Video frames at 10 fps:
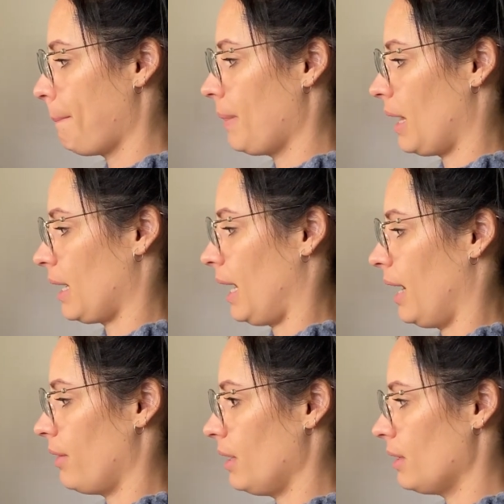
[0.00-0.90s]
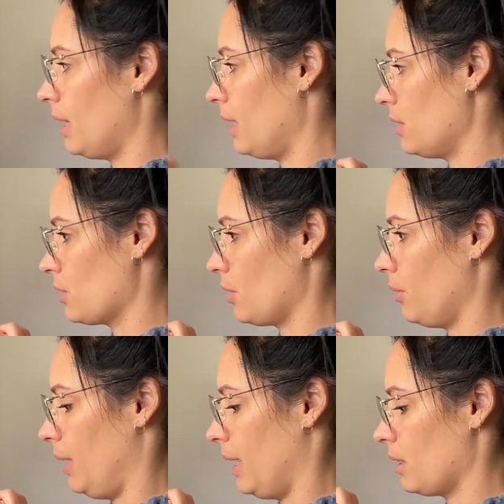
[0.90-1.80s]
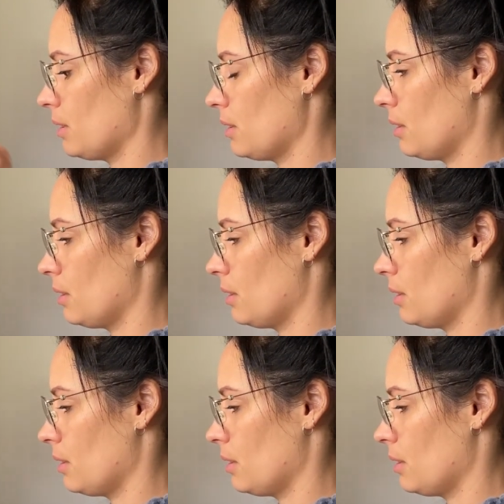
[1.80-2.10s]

Okay, I think that is correct.